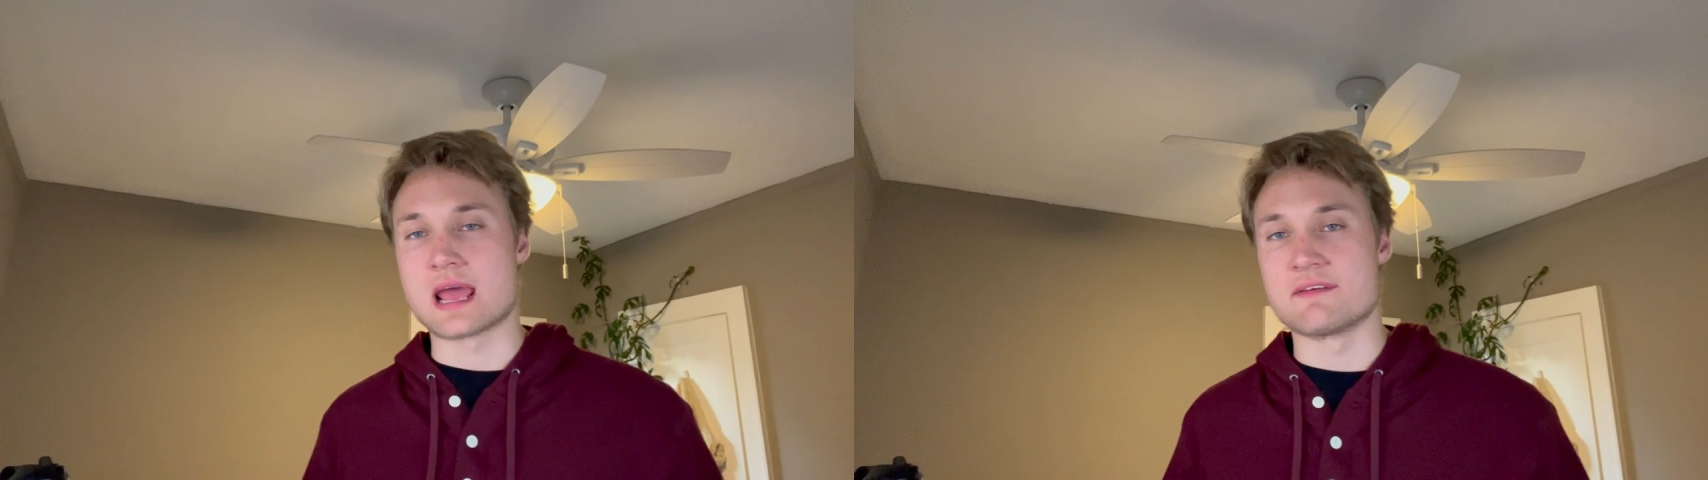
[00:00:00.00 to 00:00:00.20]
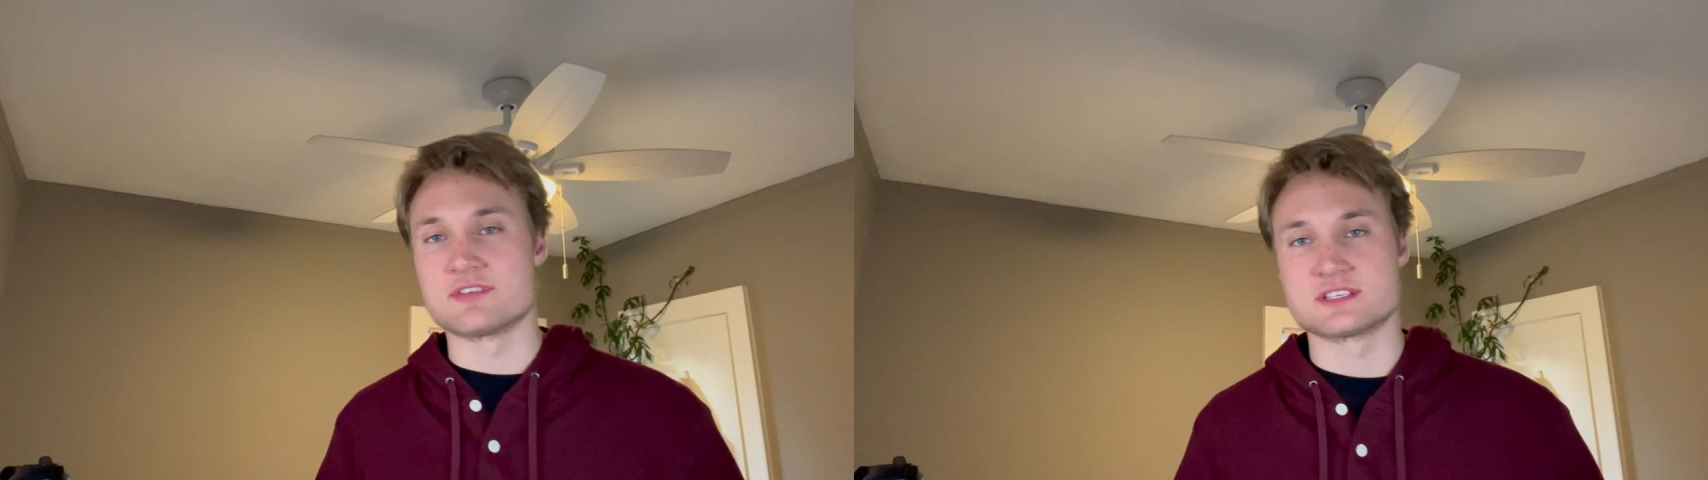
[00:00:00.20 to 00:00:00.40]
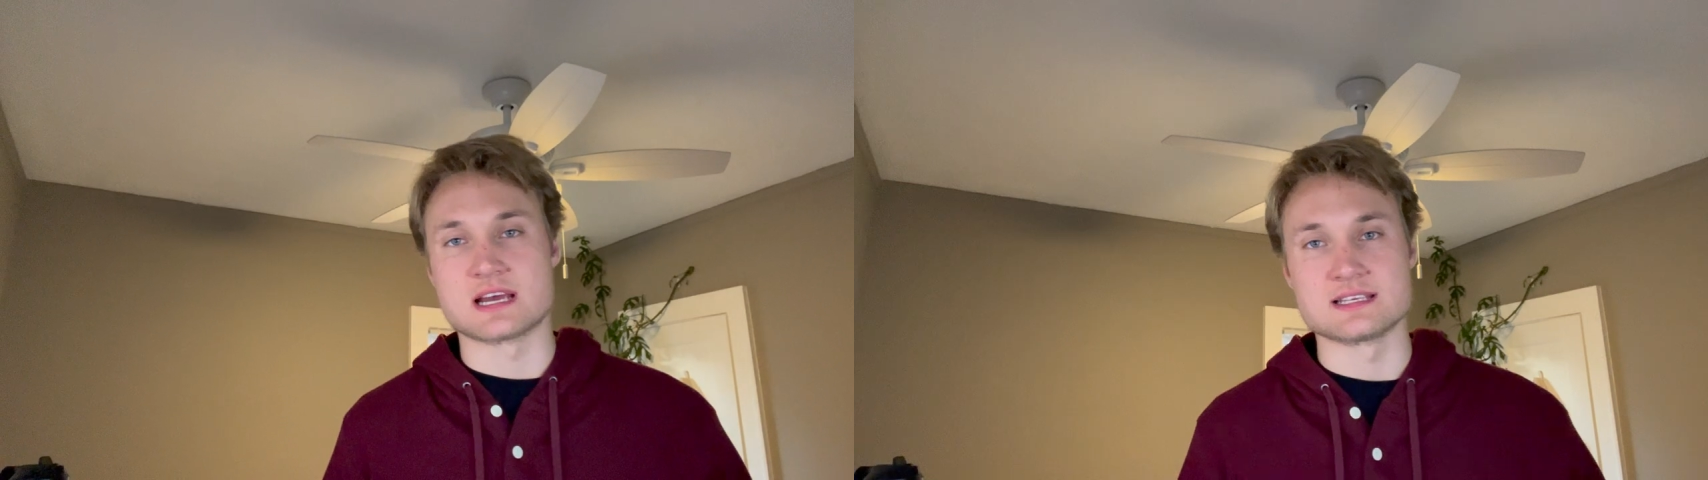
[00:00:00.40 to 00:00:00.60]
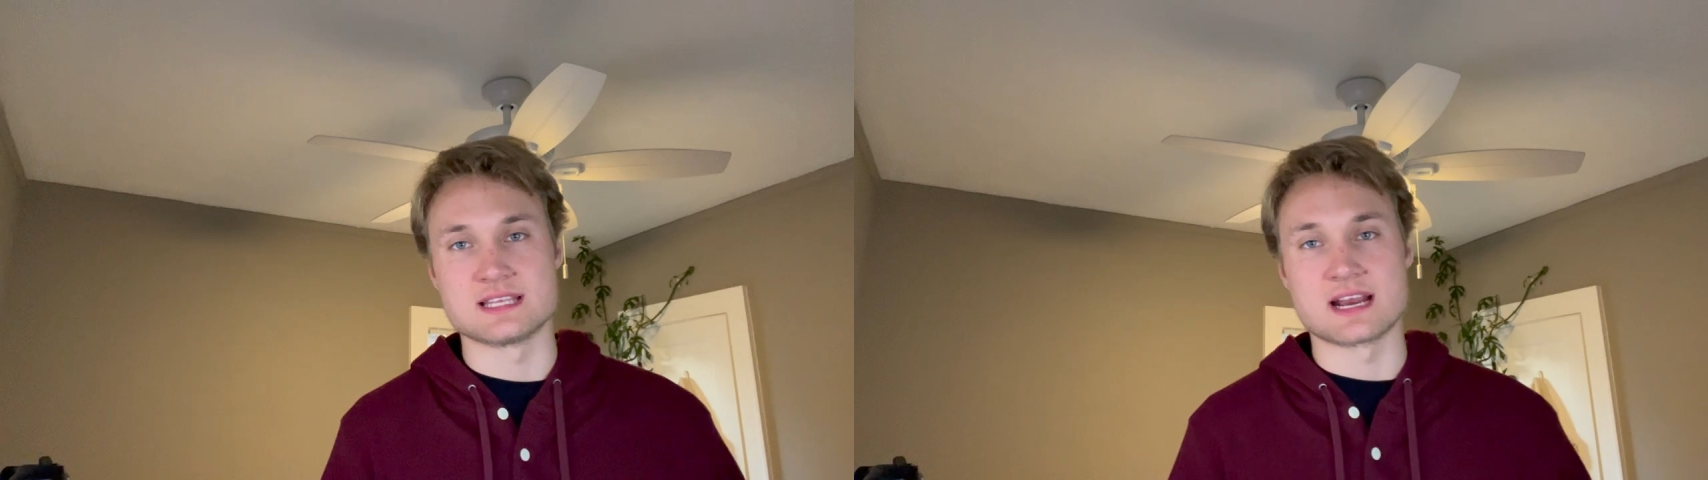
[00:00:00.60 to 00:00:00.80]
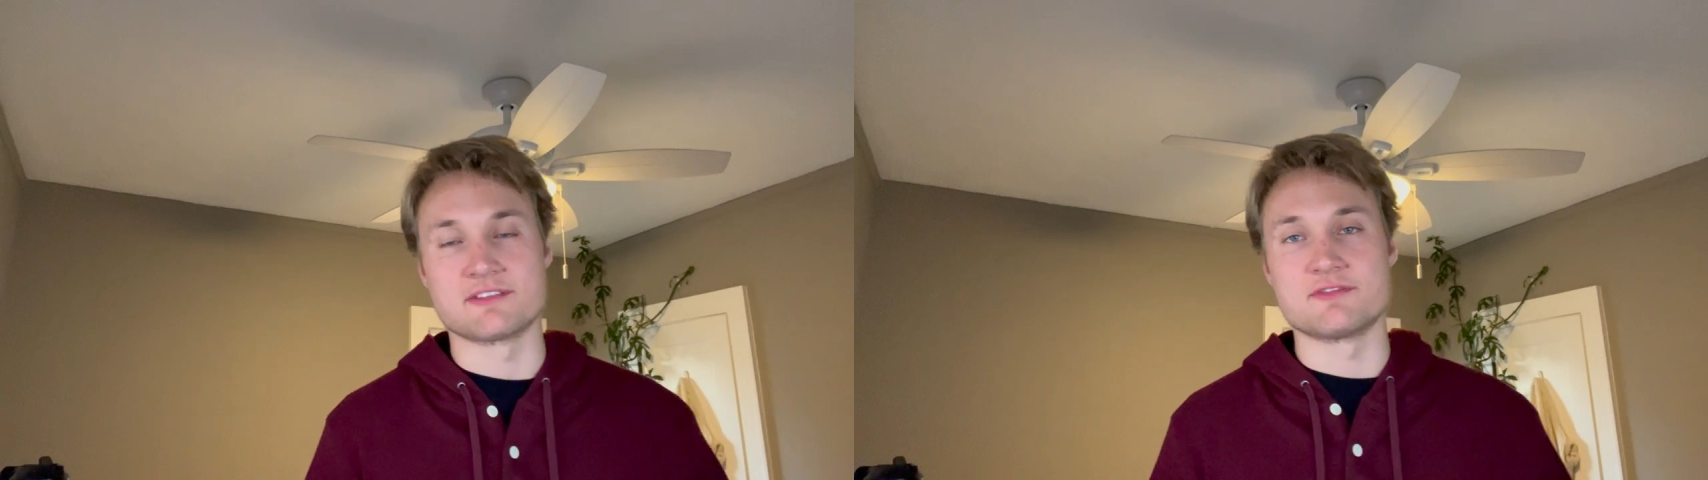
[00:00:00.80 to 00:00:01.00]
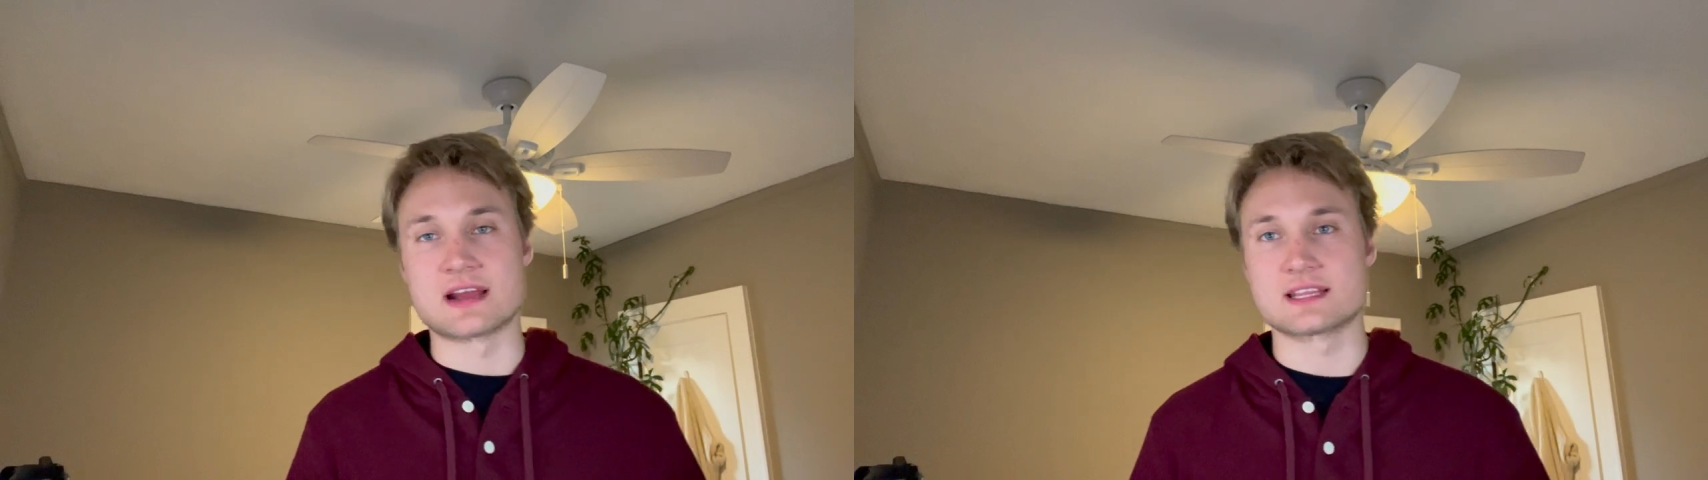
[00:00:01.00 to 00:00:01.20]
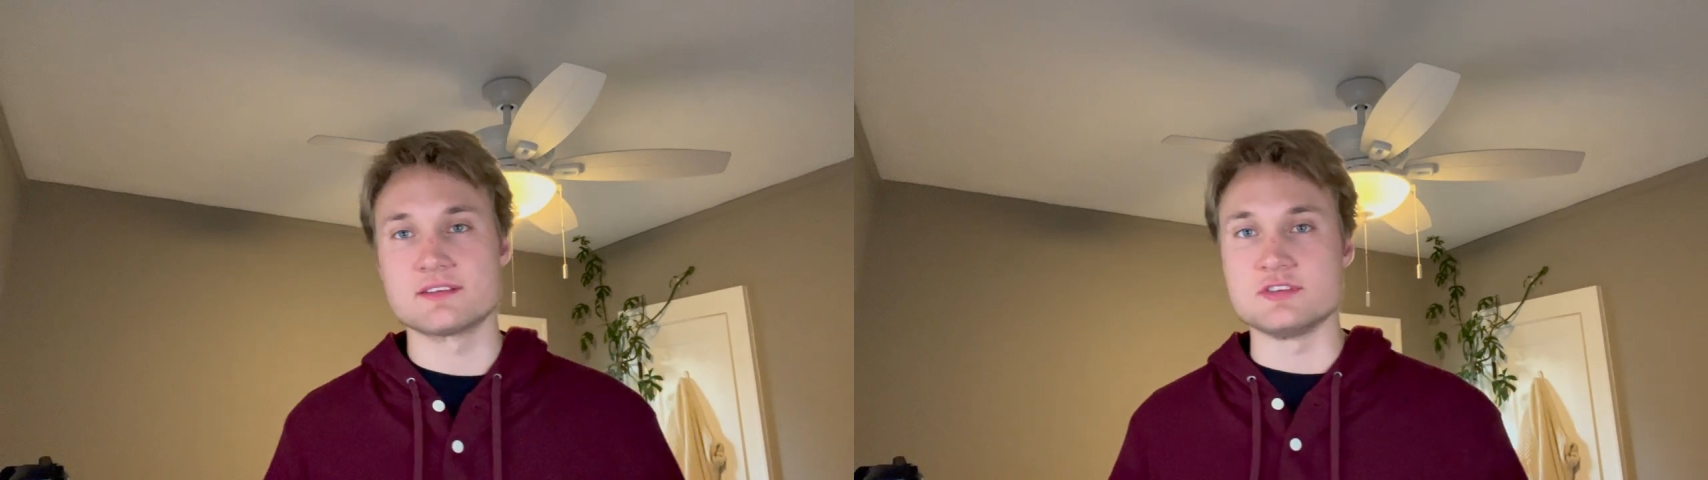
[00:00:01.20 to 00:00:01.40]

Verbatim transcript: to emphasize that effective